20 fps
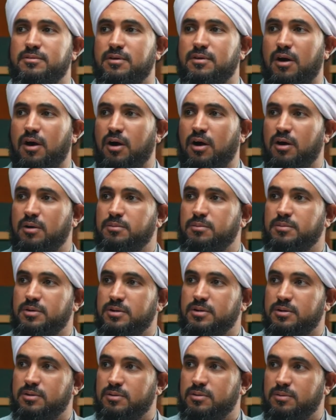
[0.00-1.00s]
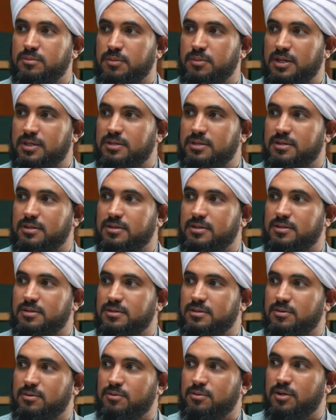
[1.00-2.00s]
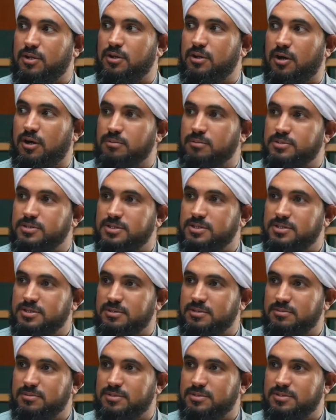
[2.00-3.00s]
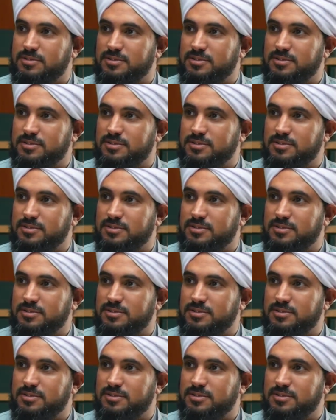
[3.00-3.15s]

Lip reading: armor or metal or alarm systems.